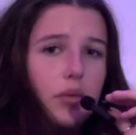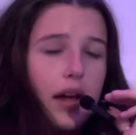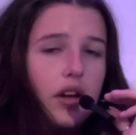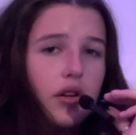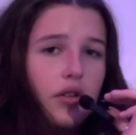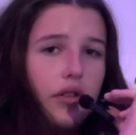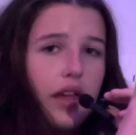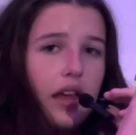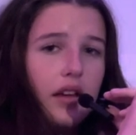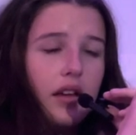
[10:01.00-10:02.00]
white girl
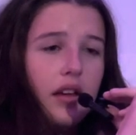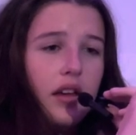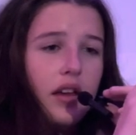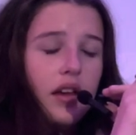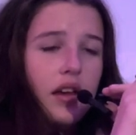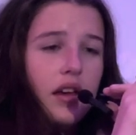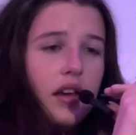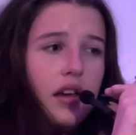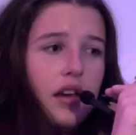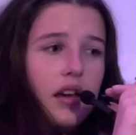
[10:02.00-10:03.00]
thing.
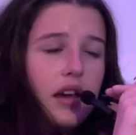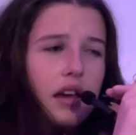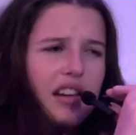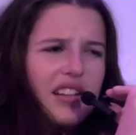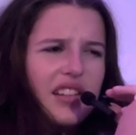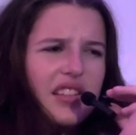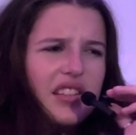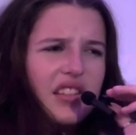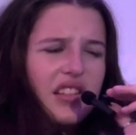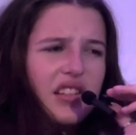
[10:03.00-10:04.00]
And
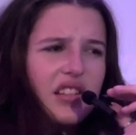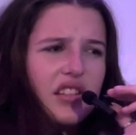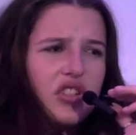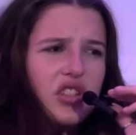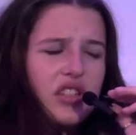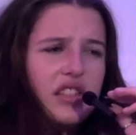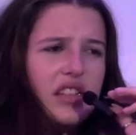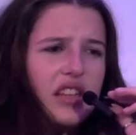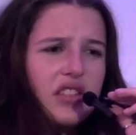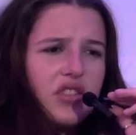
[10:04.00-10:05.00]
it's just
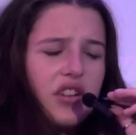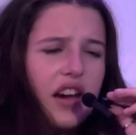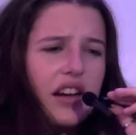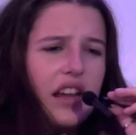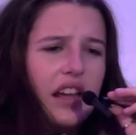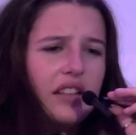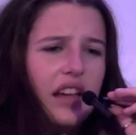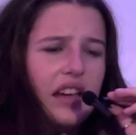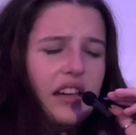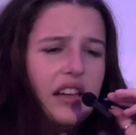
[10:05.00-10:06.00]
discrediting
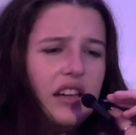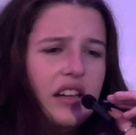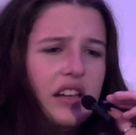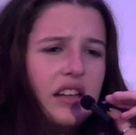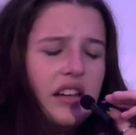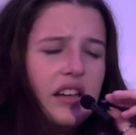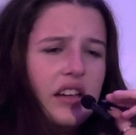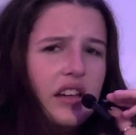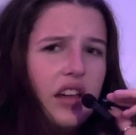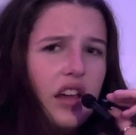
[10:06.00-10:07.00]
like
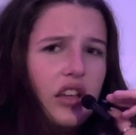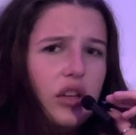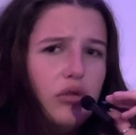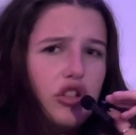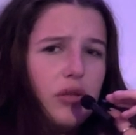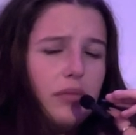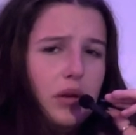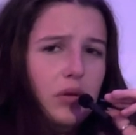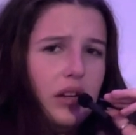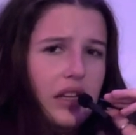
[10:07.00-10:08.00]
a huge
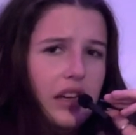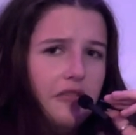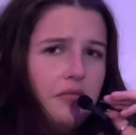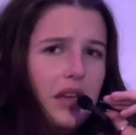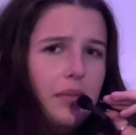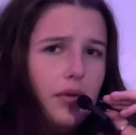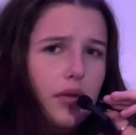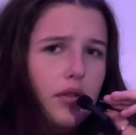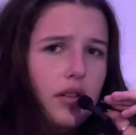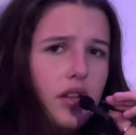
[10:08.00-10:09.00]
community of
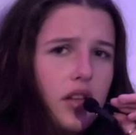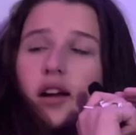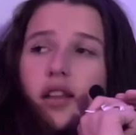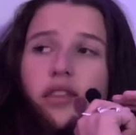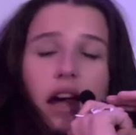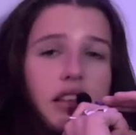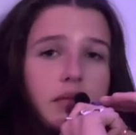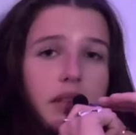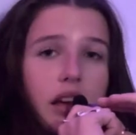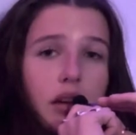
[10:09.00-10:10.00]
people. That's
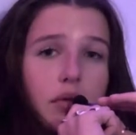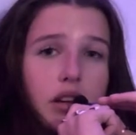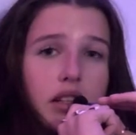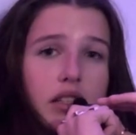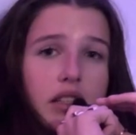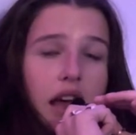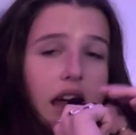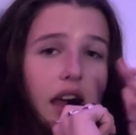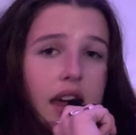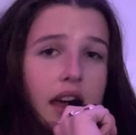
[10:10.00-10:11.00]
something I wanted to
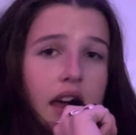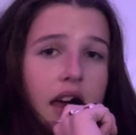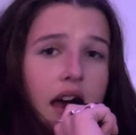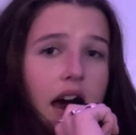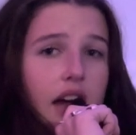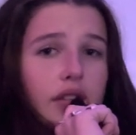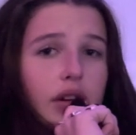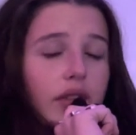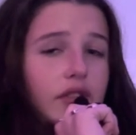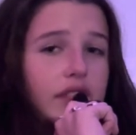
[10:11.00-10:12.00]
say. I don't
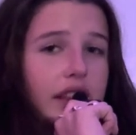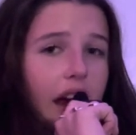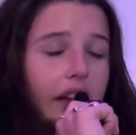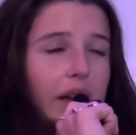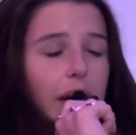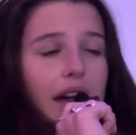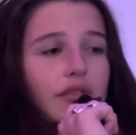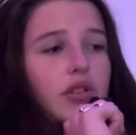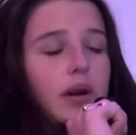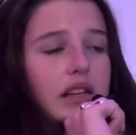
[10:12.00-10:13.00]
know if you've seen that clip. I
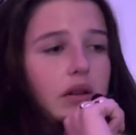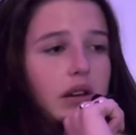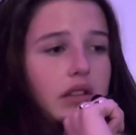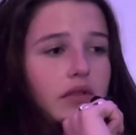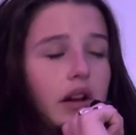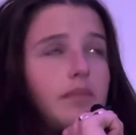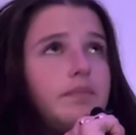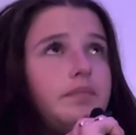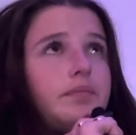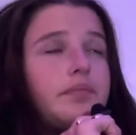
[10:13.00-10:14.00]
have no idea what it's
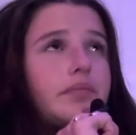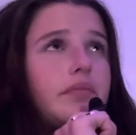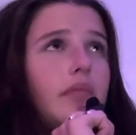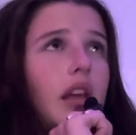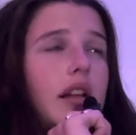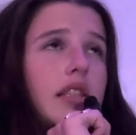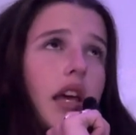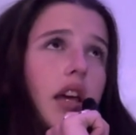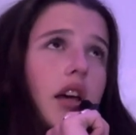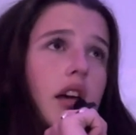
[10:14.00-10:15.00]
from. It's
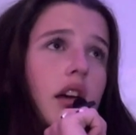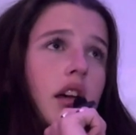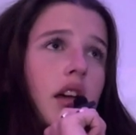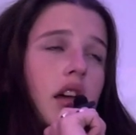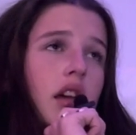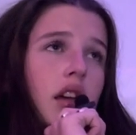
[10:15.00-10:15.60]
like, can